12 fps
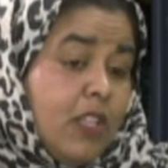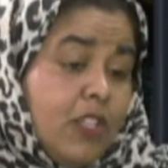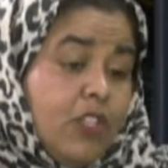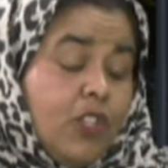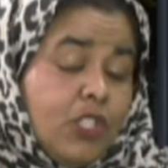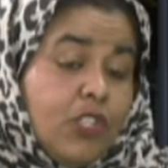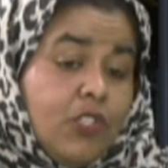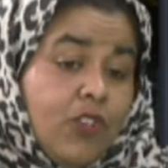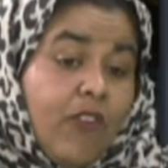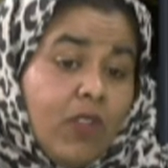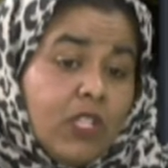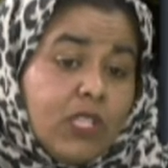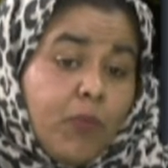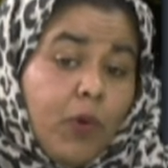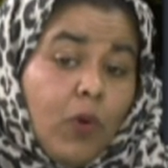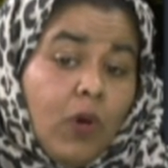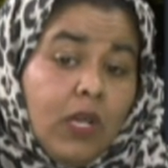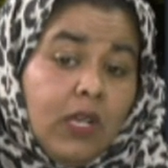just a general
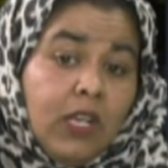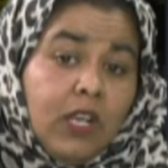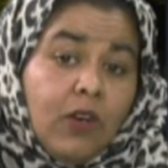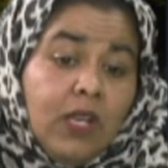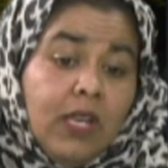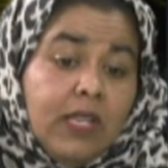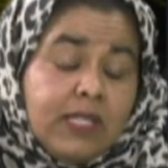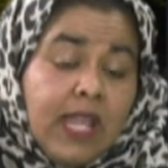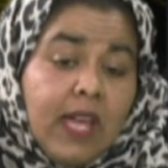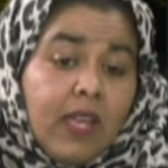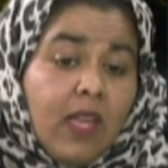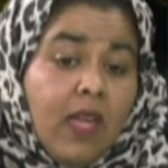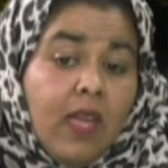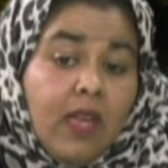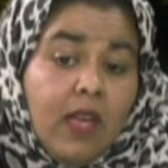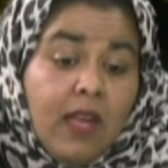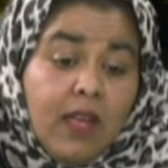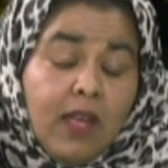support. You know, it's like
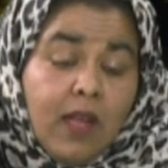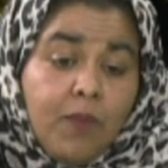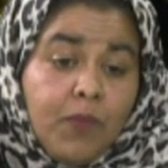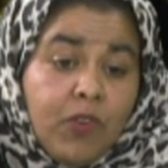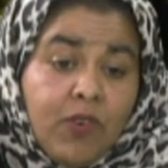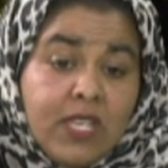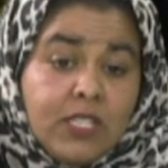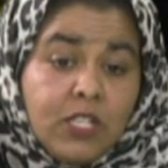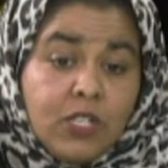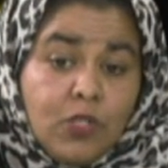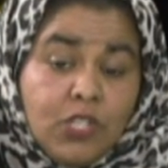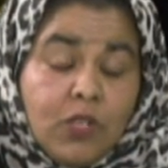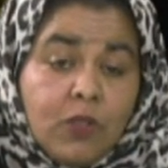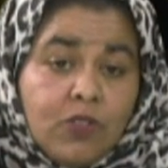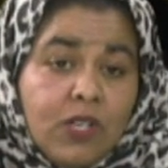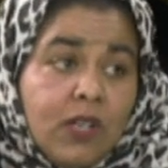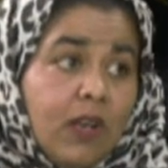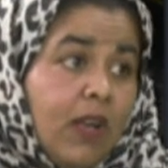raising 2
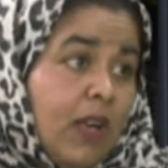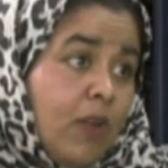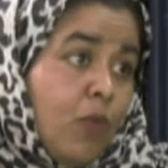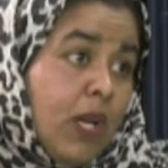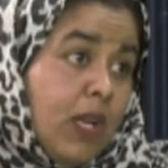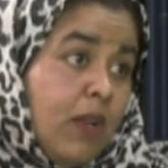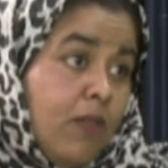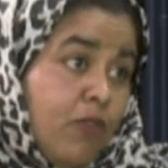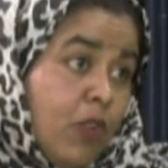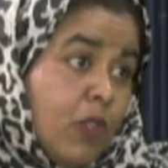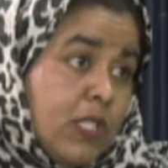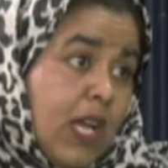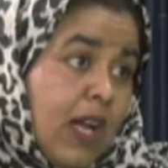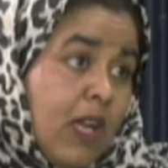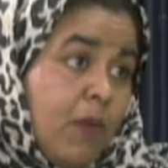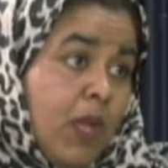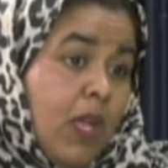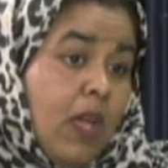children and working full
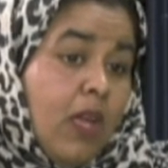time.